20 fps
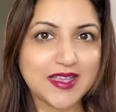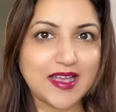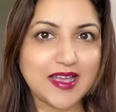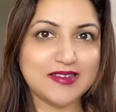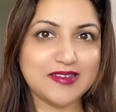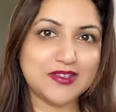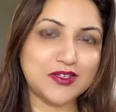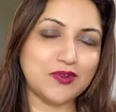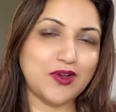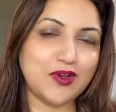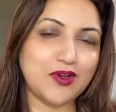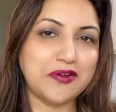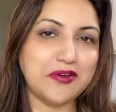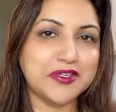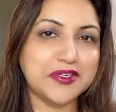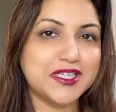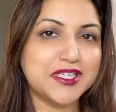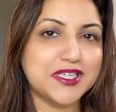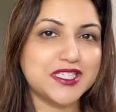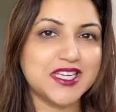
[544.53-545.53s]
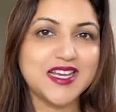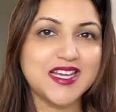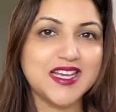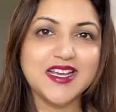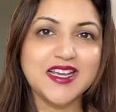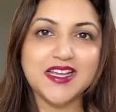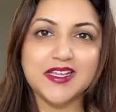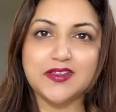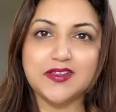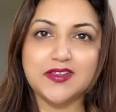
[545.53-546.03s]
as to how did
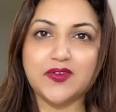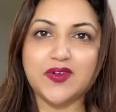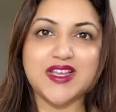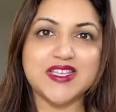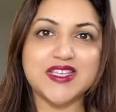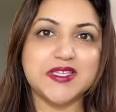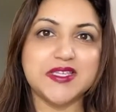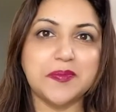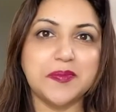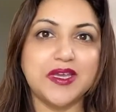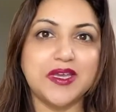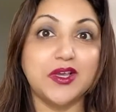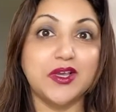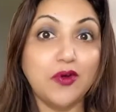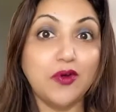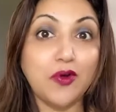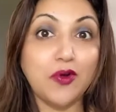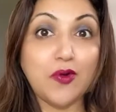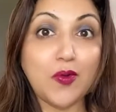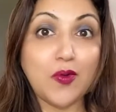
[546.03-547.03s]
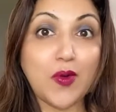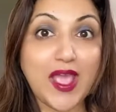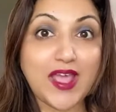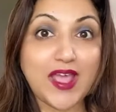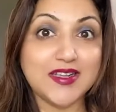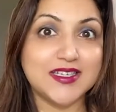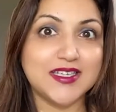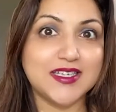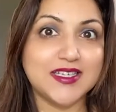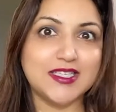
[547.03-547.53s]
the recipe go
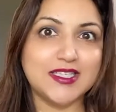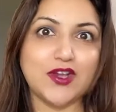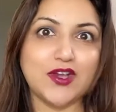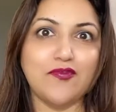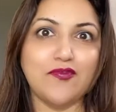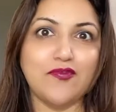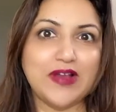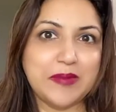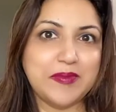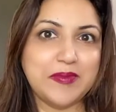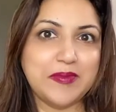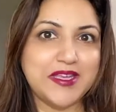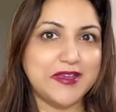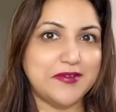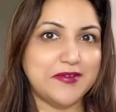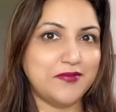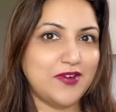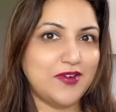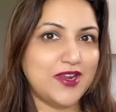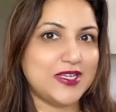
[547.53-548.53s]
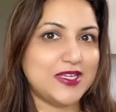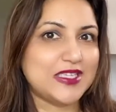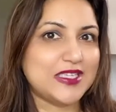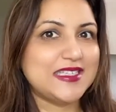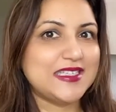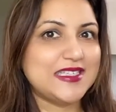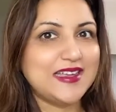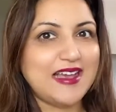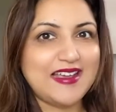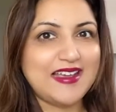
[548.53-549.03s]
and did your family and friends
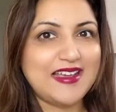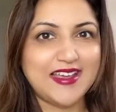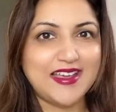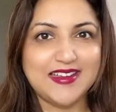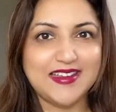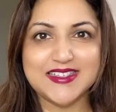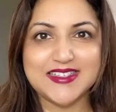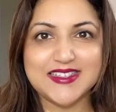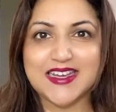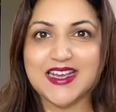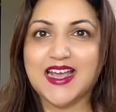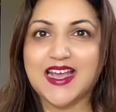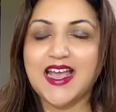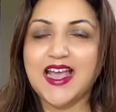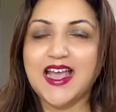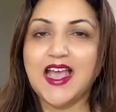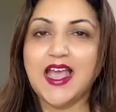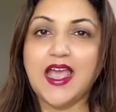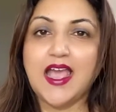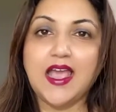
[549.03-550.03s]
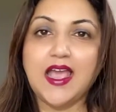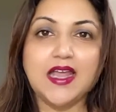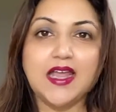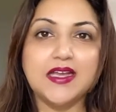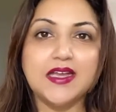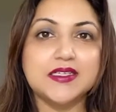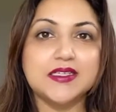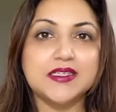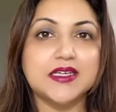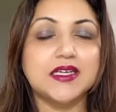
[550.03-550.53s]
like it.
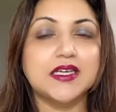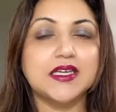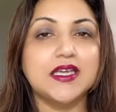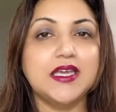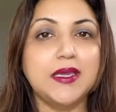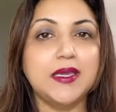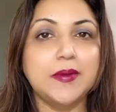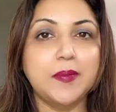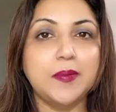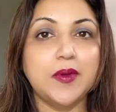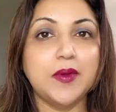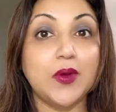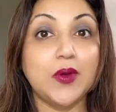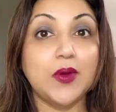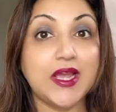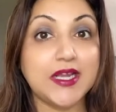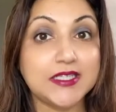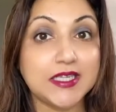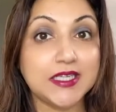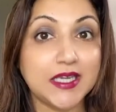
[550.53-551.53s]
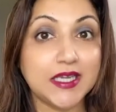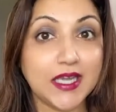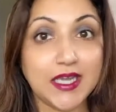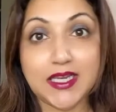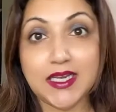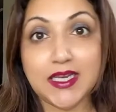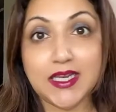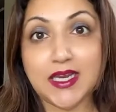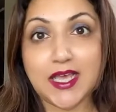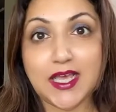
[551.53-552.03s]
And keep writing
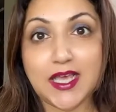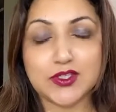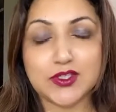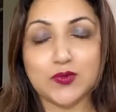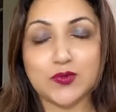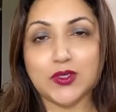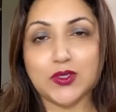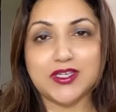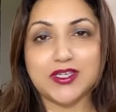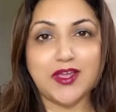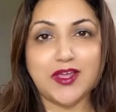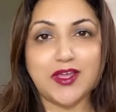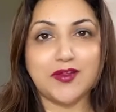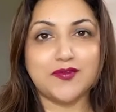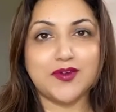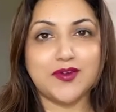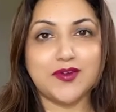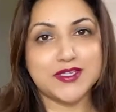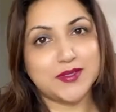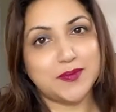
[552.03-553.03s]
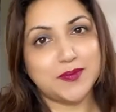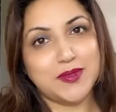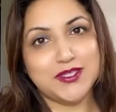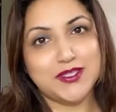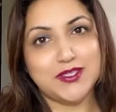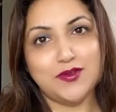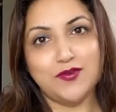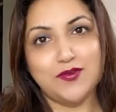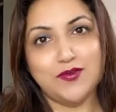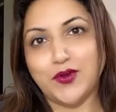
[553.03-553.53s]
in as to what kind of
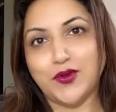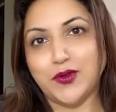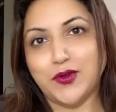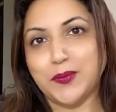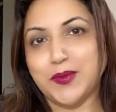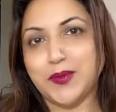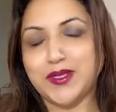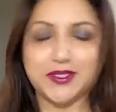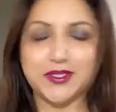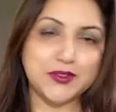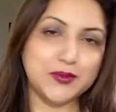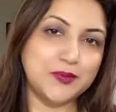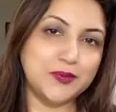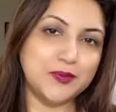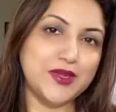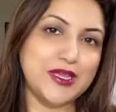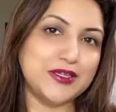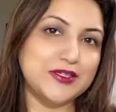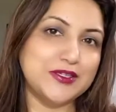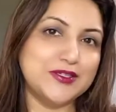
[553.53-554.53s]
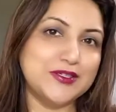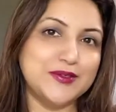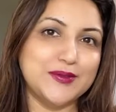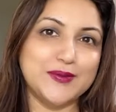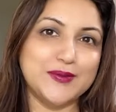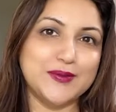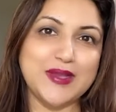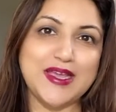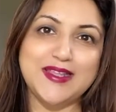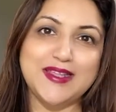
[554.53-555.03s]
recipes you want me to bring to
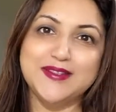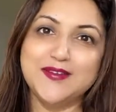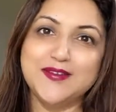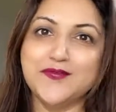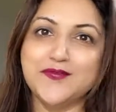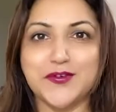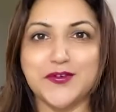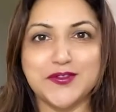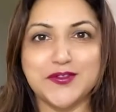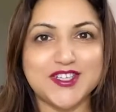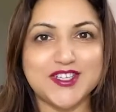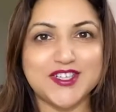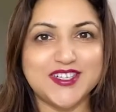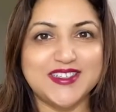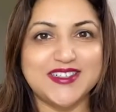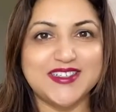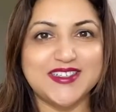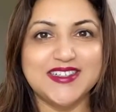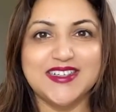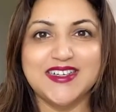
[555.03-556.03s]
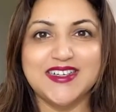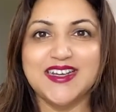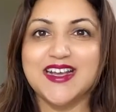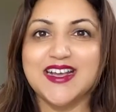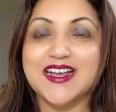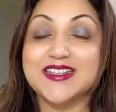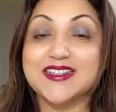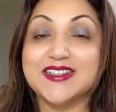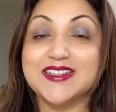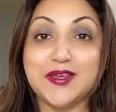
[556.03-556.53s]
you in the future.
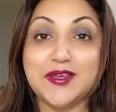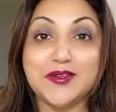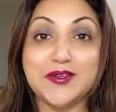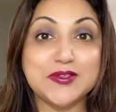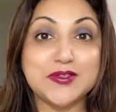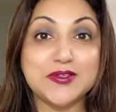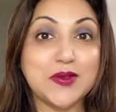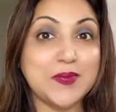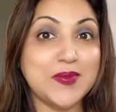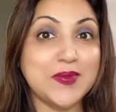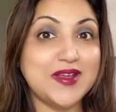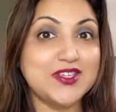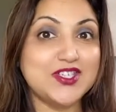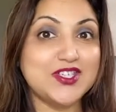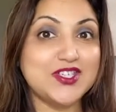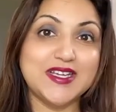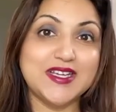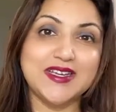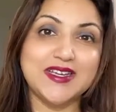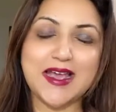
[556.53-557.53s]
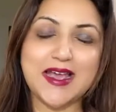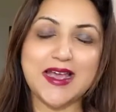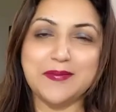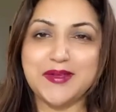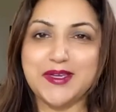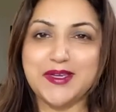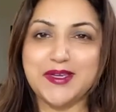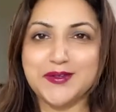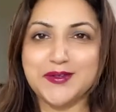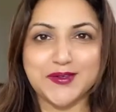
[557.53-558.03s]
Thank you so much and
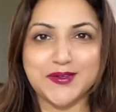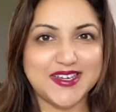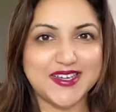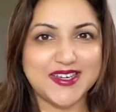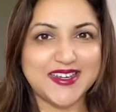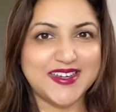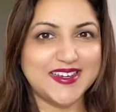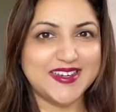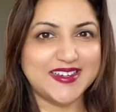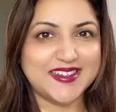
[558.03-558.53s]
happy cooking.